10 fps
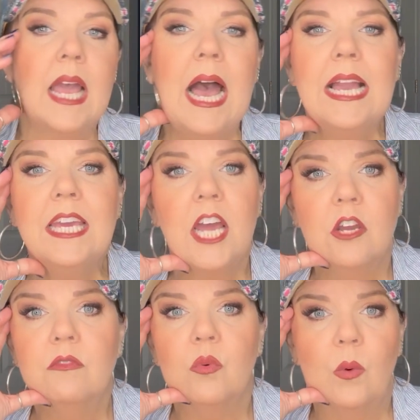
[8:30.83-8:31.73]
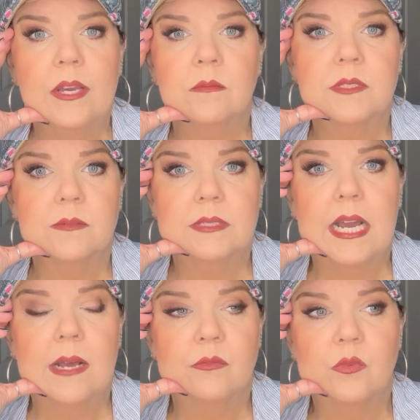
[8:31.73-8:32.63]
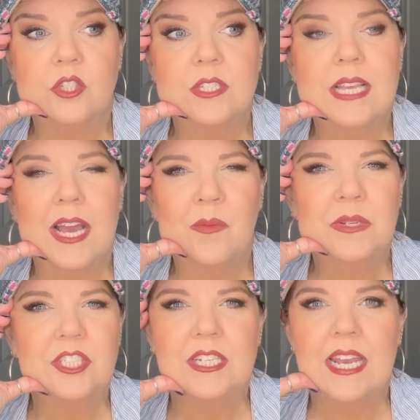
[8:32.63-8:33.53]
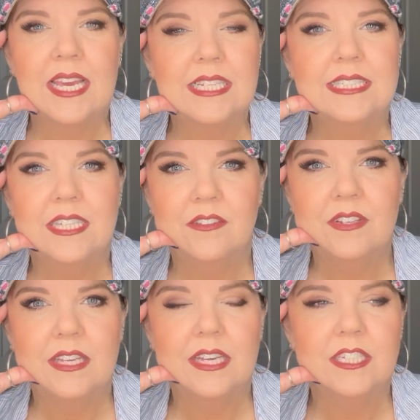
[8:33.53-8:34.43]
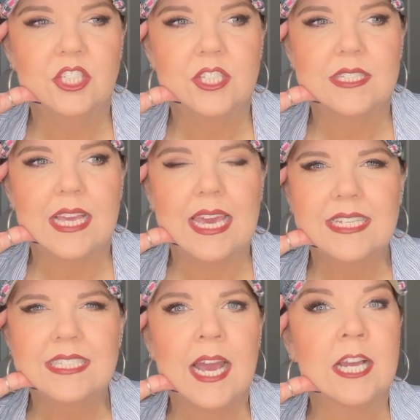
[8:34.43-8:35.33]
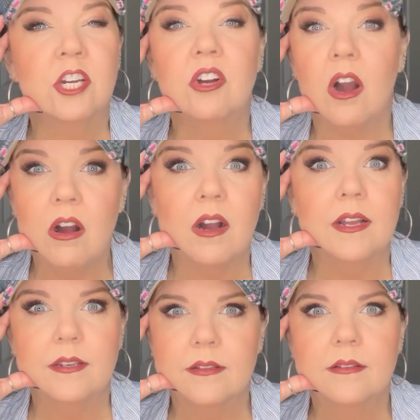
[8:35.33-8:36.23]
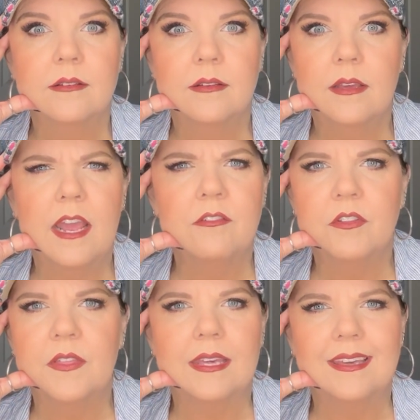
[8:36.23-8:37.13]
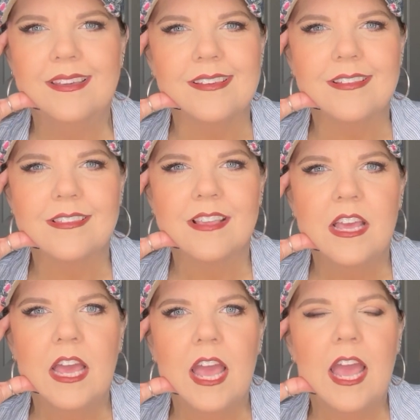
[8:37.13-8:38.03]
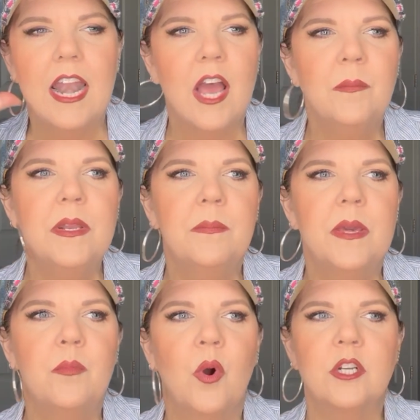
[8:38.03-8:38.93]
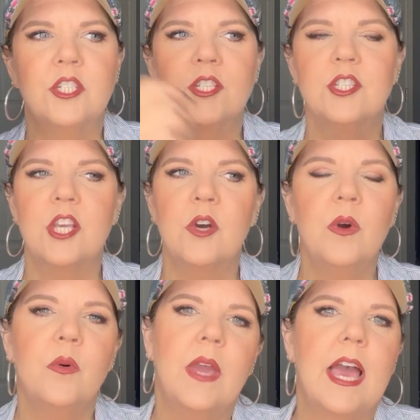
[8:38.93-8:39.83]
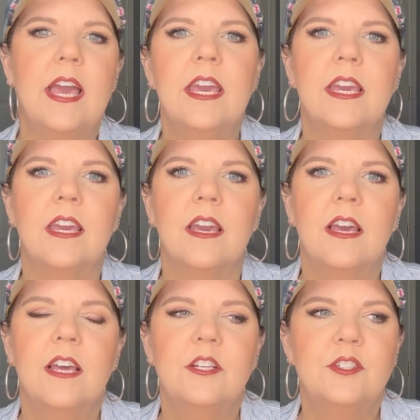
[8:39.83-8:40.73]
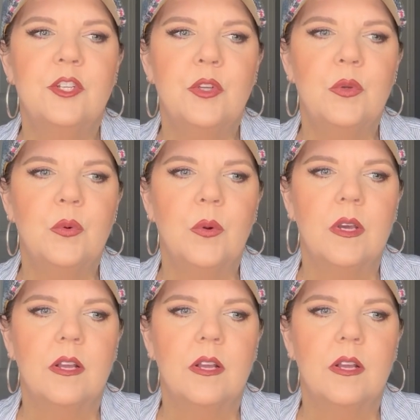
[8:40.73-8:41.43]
I get overwhelmed sometimes with just how much negativity and just anti-God everything is. And how many people are just so okay to